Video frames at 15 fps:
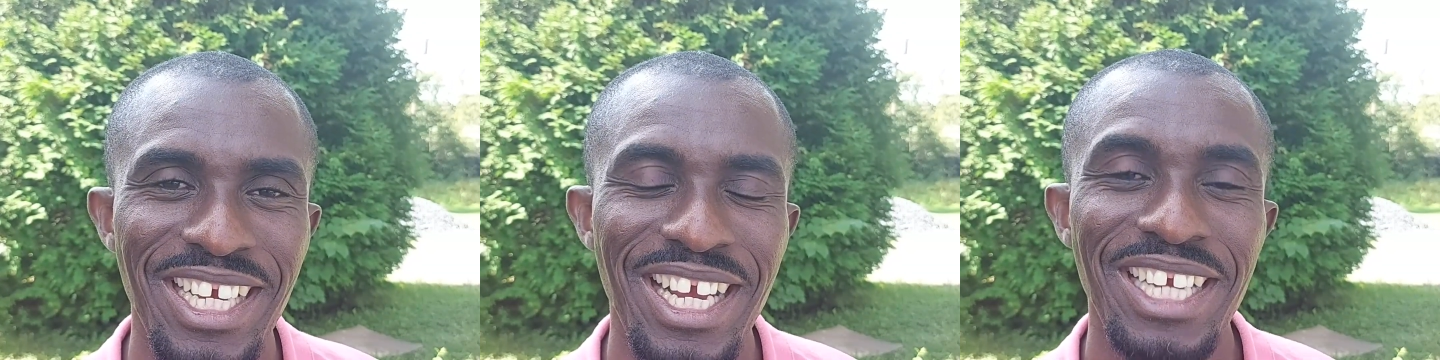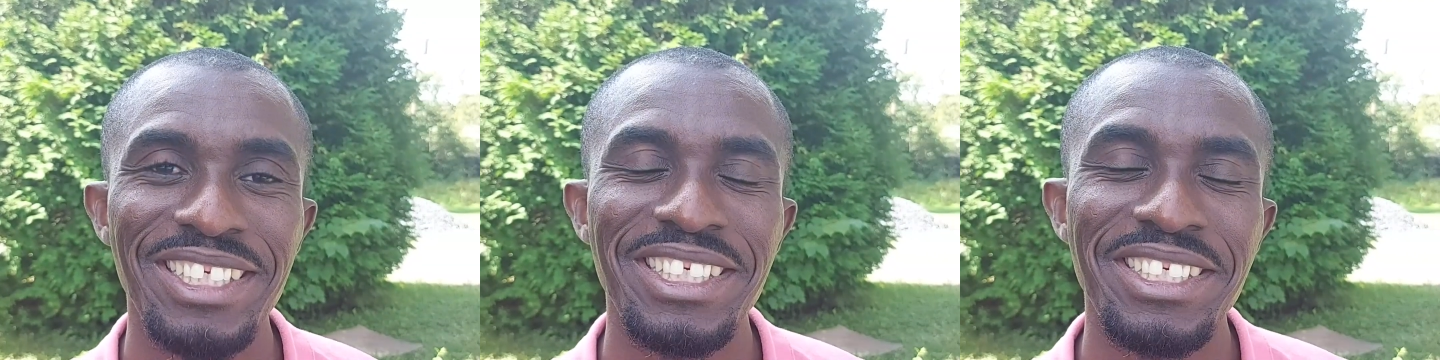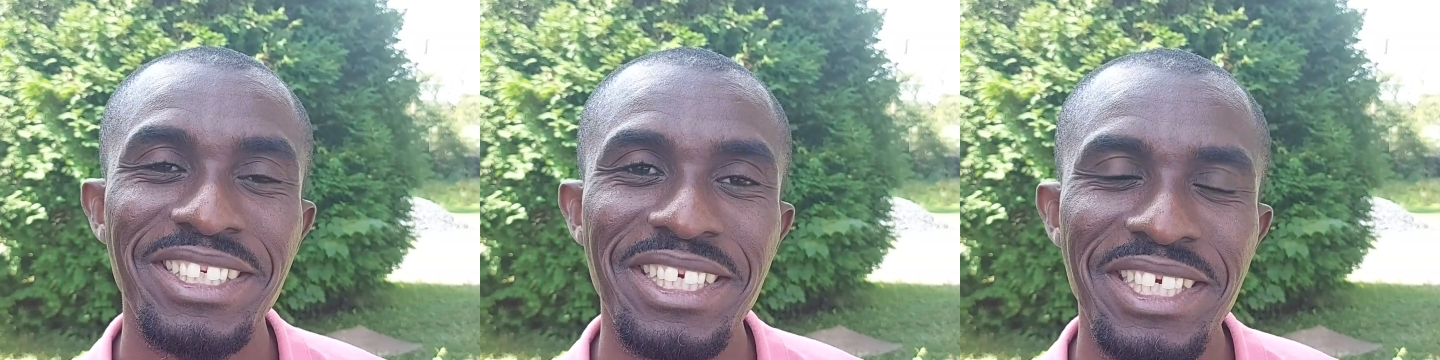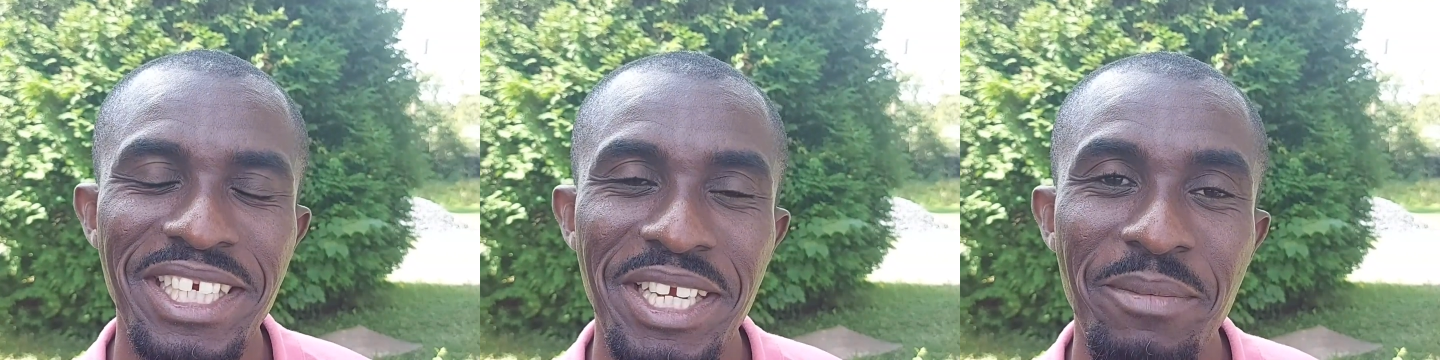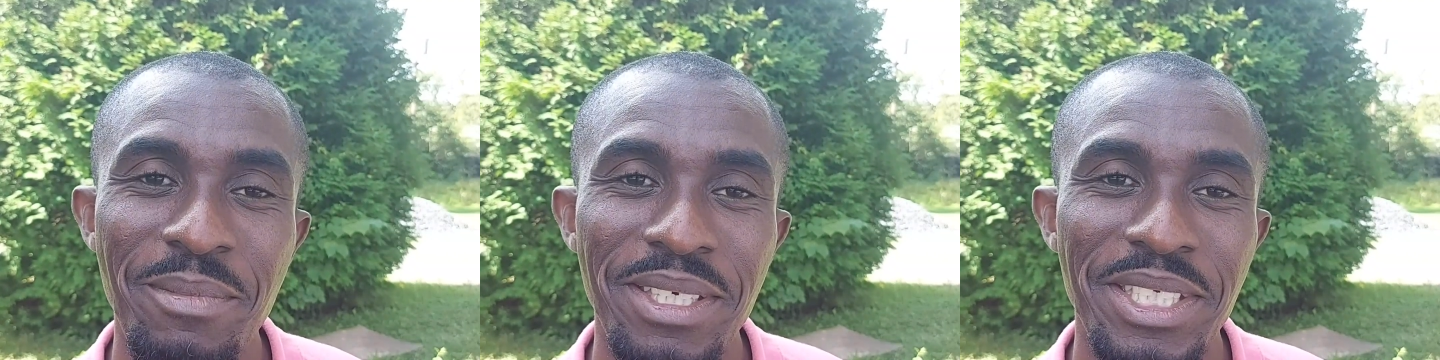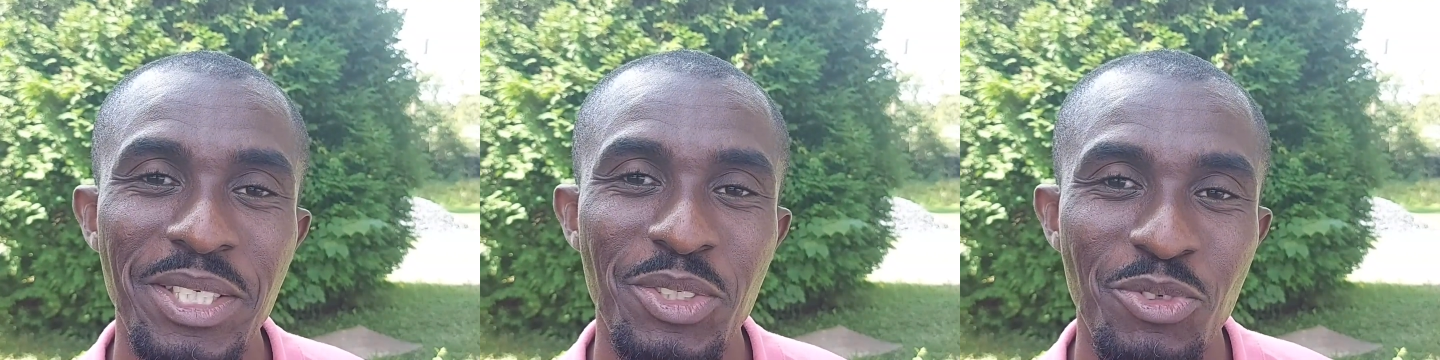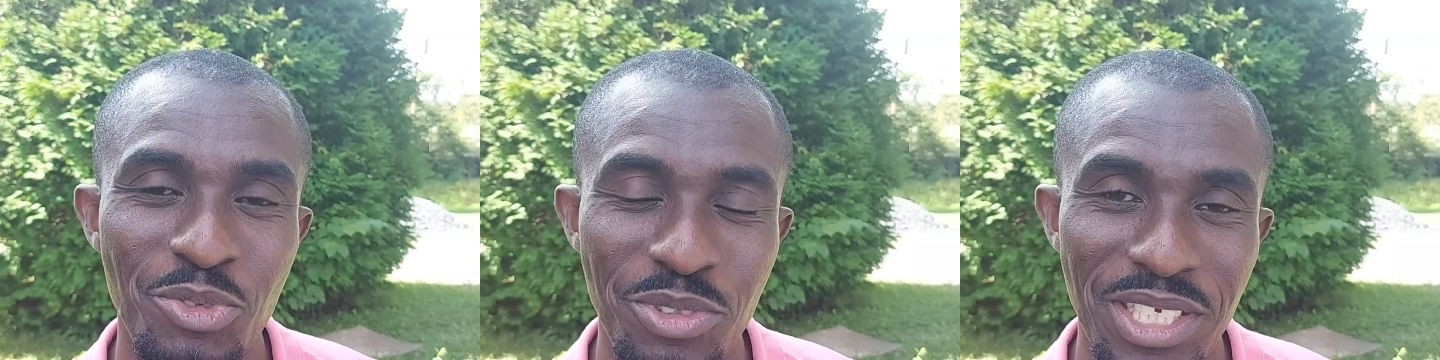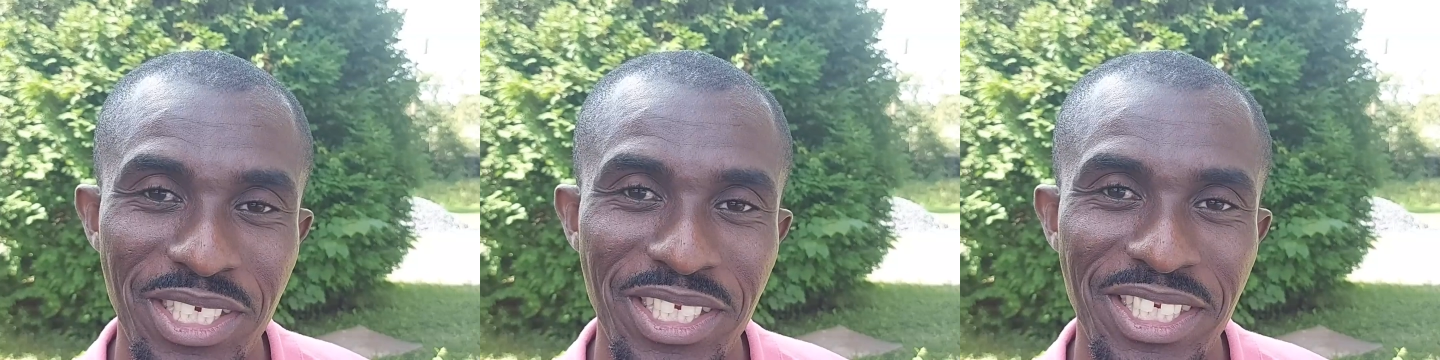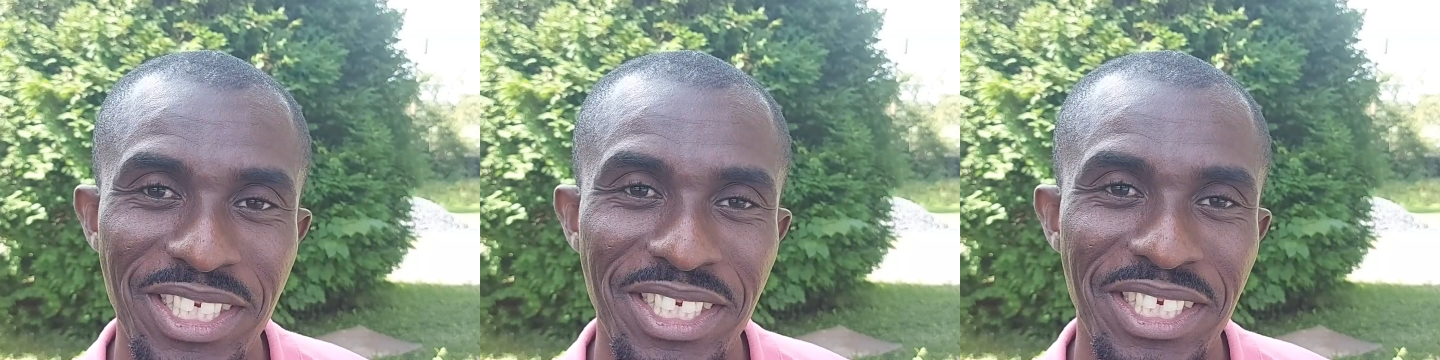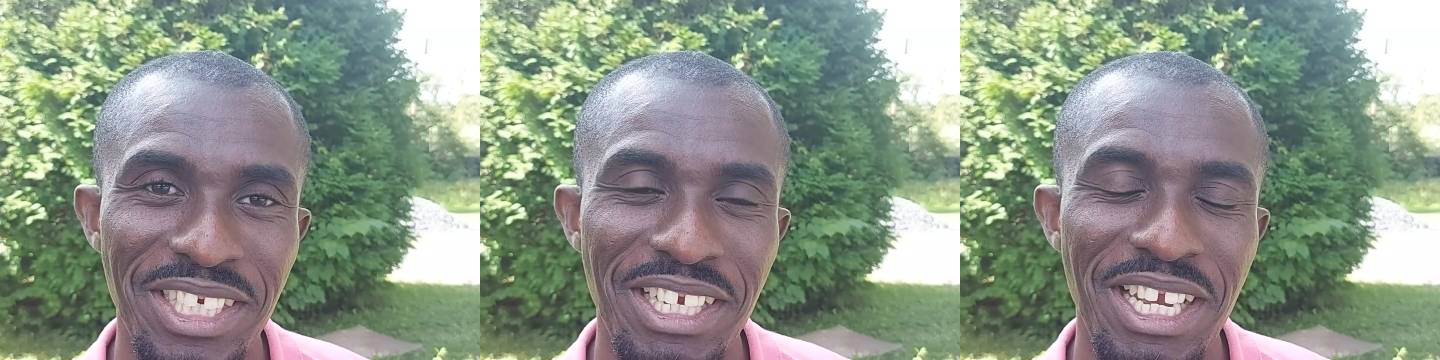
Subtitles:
Our sister came as a student,